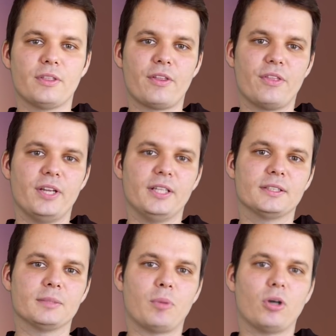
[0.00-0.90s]
Another
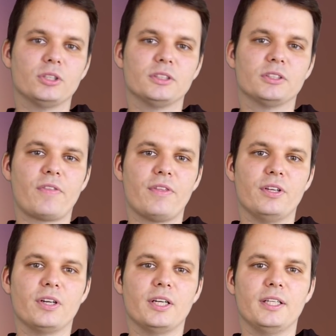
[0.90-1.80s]
thing supporting
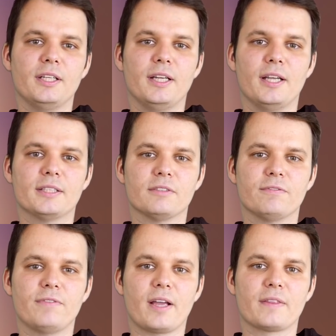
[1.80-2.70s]
this theory
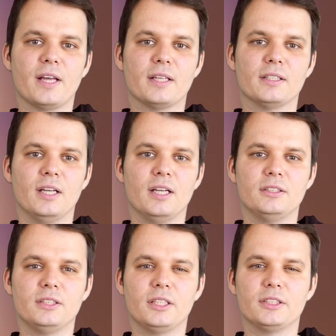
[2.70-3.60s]
is the fact that
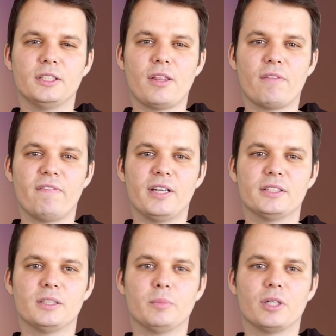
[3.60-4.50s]
there is another
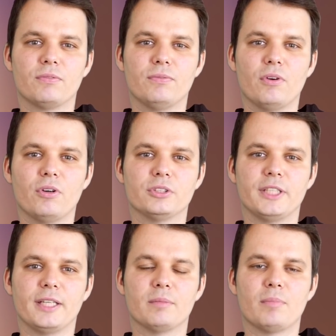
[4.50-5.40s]
very similar
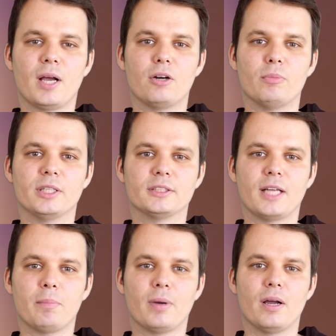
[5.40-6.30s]
photo taken by
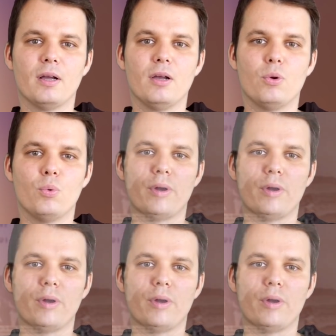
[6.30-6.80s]
Robert Capa